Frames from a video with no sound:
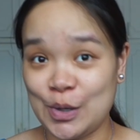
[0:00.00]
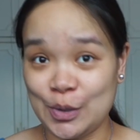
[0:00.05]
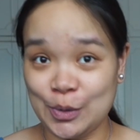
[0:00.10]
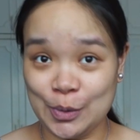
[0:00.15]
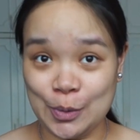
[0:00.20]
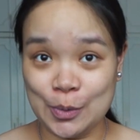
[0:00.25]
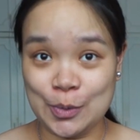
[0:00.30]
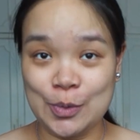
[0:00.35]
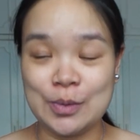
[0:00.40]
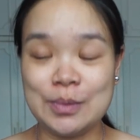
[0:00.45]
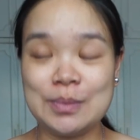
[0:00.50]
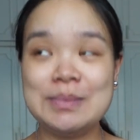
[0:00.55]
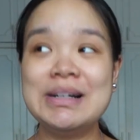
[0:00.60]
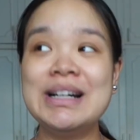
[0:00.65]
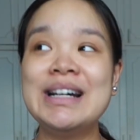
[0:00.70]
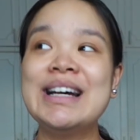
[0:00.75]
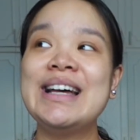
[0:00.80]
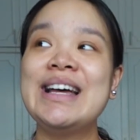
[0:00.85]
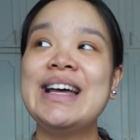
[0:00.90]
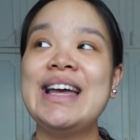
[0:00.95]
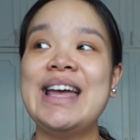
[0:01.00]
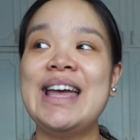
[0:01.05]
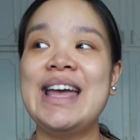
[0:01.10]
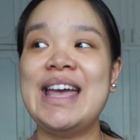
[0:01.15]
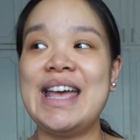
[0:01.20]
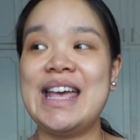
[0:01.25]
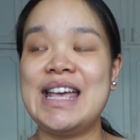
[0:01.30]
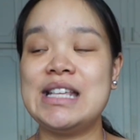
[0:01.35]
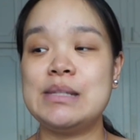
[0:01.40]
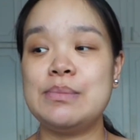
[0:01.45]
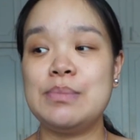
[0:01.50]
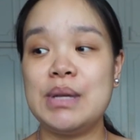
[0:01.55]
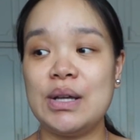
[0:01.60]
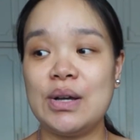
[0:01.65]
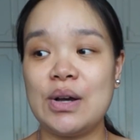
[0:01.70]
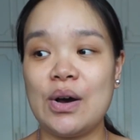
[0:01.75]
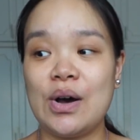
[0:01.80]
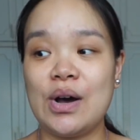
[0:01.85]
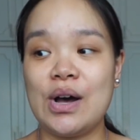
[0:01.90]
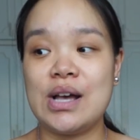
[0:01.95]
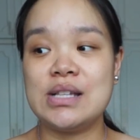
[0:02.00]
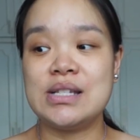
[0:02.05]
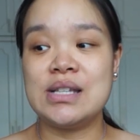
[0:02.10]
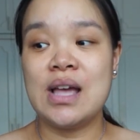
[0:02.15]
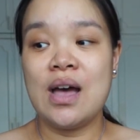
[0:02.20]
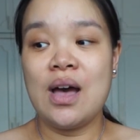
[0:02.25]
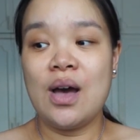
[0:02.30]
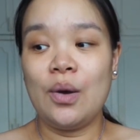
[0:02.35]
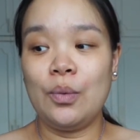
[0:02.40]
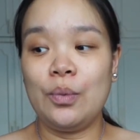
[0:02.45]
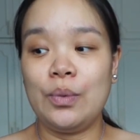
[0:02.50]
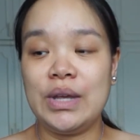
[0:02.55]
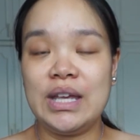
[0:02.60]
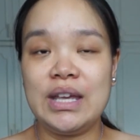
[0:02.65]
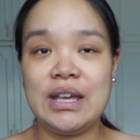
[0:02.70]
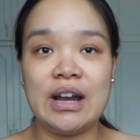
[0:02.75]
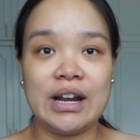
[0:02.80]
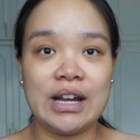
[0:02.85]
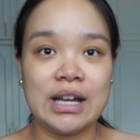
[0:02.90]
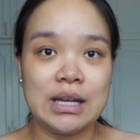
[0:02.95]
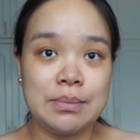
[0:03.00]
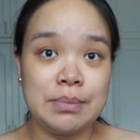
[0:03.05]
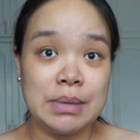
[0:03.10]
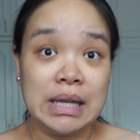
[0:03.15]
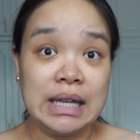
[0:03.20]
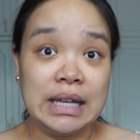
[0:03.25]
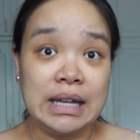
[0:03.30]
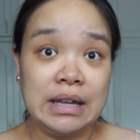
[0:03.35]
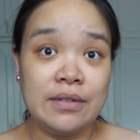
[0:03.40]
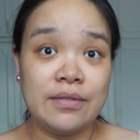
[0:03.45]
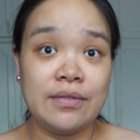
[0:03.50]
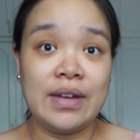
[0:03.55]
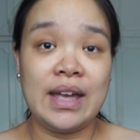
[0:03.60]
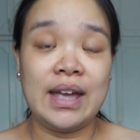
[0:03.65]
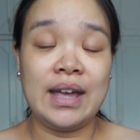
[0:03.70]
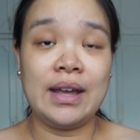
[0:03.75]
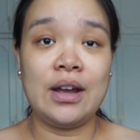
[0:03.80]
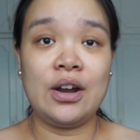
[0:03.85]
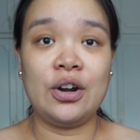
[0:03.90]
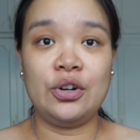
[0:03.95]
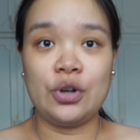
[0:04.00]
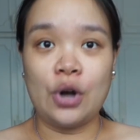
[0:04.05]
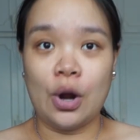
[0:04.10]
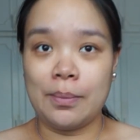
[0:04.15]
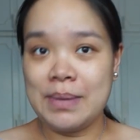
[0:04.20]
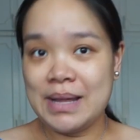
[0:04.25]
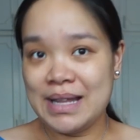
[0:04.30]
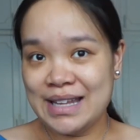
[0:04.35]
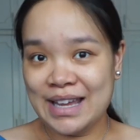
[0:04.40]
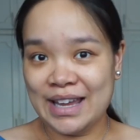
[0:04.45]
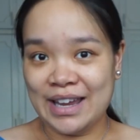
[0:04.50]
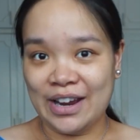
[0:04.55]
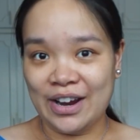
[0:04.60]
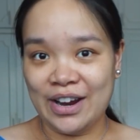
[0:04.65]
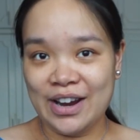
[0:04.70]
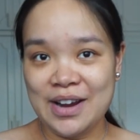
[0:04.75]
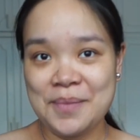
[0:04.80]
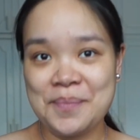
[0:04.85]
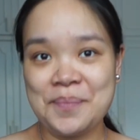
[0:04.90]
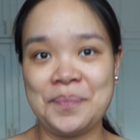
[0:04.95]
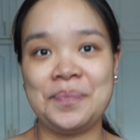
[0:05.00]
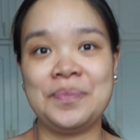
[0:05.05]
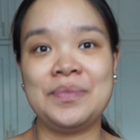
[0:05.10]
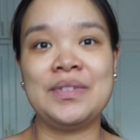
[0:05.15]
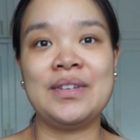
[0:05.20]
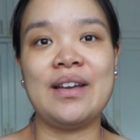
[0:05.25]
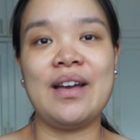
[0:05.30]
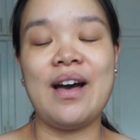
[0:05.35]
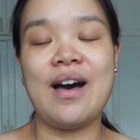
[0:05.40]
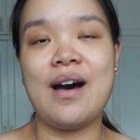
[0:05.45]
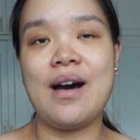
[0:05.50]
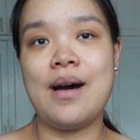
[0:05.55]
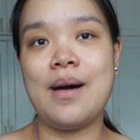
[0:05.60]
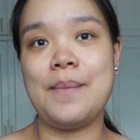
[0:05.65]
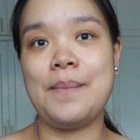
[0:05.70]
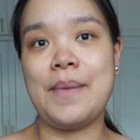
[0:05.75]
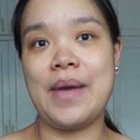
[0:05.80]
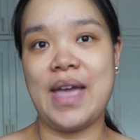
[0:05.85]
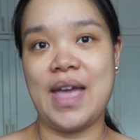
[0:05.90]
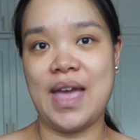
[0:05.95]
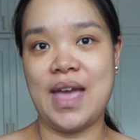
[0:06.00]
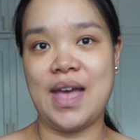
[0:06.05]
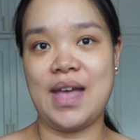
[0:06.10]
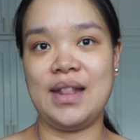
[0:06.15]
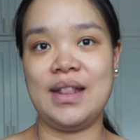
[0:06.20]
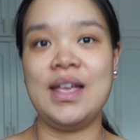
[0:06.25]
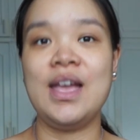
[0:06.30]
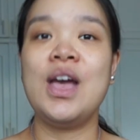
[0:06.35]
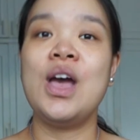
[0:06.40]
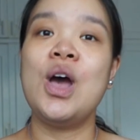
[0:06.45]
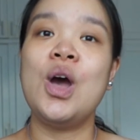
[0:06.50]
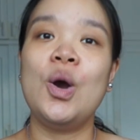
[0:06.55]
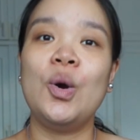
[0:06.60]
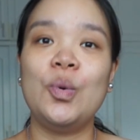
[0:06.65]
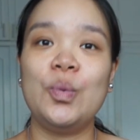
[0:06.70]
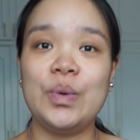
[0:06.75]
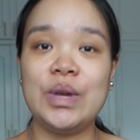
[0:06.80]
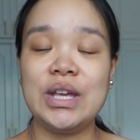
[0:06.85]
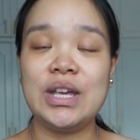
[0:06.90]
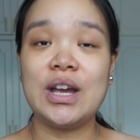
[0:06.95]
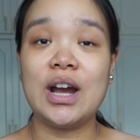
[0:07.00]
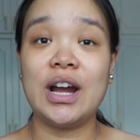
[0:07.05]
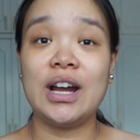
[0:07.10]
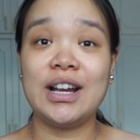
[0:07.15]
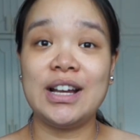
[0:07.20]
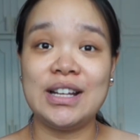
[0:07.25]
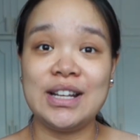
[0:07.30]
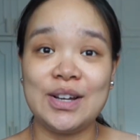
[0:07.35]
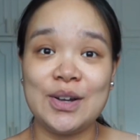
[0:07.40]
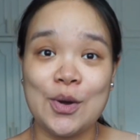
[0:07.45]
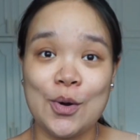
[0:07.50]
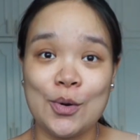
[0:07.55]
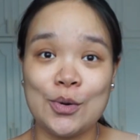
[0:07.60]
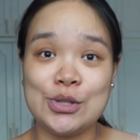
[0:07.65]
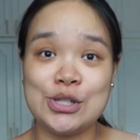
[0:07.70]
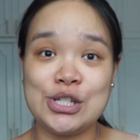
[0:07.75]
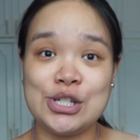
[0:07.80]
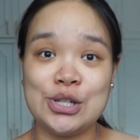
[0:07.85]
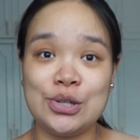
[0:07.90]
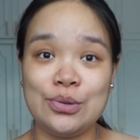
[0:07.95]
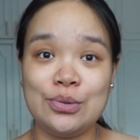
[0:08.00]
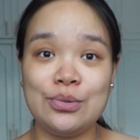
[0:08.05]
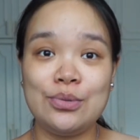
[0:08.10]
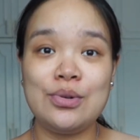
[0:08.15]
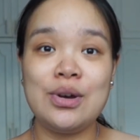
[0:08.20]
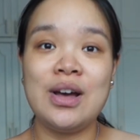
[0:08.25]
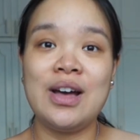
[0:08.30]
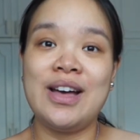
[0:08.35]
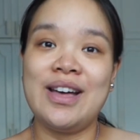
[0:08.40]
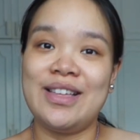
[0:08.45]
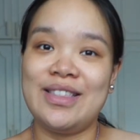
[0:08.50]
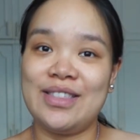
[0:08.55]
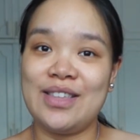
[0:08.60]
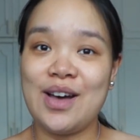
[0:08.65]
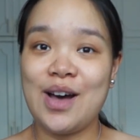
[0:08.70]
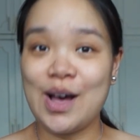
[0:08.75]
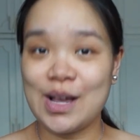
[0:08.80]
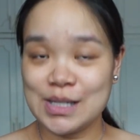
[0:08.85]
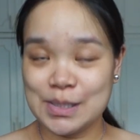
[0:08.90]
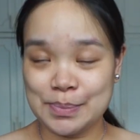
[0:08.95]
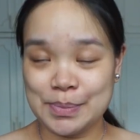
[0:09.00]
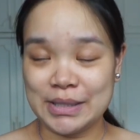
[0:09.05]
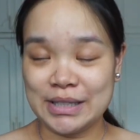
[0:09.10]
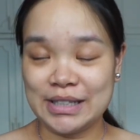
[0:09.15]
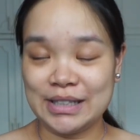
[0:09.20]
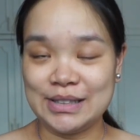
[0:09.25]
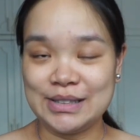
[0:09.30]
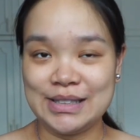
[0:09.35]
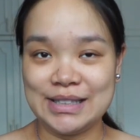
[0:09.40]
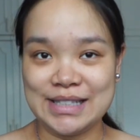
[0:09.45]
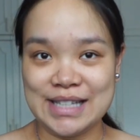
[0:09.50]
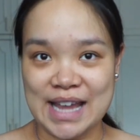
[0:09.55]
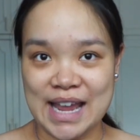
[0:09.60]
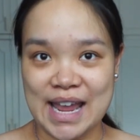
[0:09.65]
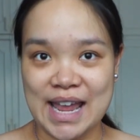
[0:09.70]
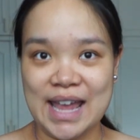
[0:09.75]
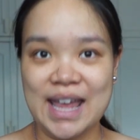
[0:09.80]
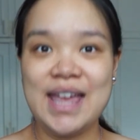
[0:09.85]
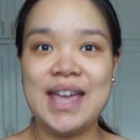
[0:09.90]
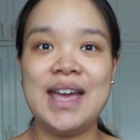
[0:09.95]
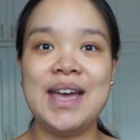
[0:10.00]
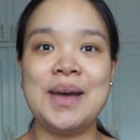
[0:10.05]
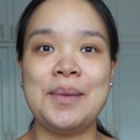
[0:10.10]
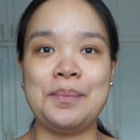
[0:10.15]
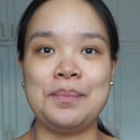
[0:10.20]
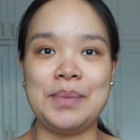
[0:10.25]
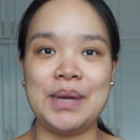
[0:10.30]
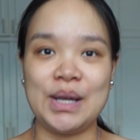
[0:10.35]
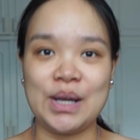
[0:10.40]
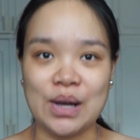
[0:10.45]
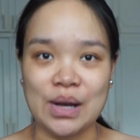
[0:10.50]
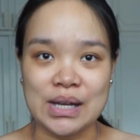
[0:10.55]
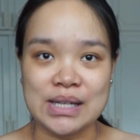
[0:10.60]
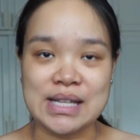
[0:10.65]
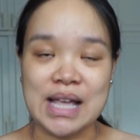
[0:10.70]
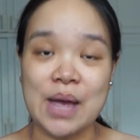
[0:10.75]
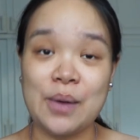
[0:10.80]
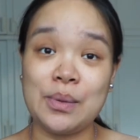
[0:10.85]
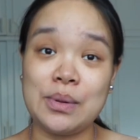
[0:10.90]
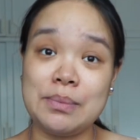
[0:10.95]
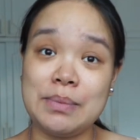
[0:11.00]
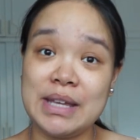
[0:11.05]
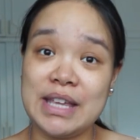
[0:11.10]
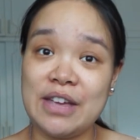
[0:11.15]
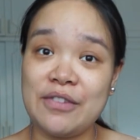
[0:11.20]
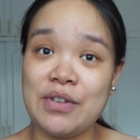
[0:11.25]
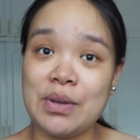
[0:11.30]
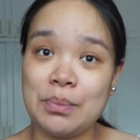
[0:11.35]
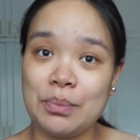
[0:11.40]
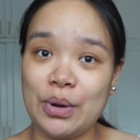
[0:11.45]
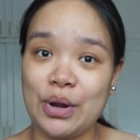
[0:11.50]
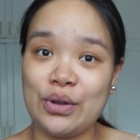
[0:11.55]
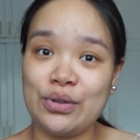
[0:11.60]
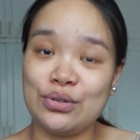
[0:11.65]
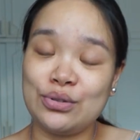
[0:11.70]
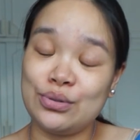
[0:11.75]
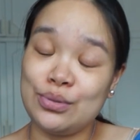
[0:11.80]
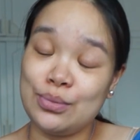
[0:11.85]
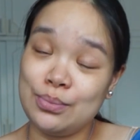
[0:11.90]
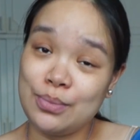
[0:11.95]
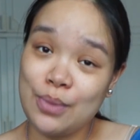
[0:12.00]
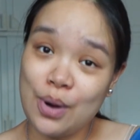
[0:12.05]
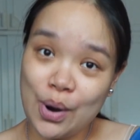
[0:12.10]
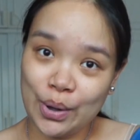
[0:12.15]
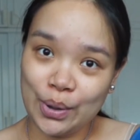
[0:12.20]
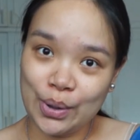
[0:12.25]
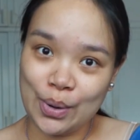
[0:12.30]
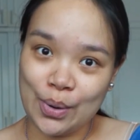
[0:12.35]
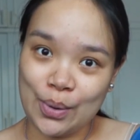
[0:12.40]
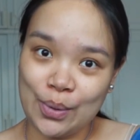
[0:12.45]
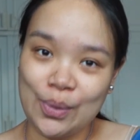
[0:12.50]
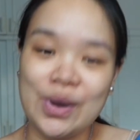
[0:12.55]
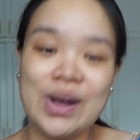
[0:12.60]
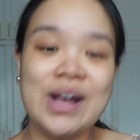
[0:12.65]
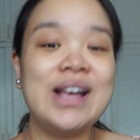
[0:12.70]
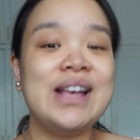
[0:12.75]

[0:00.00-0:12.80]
room, is because we are gonna be leaving Robyn here, and we are gonna go to the hospital today because I will be giving birth tomorrow.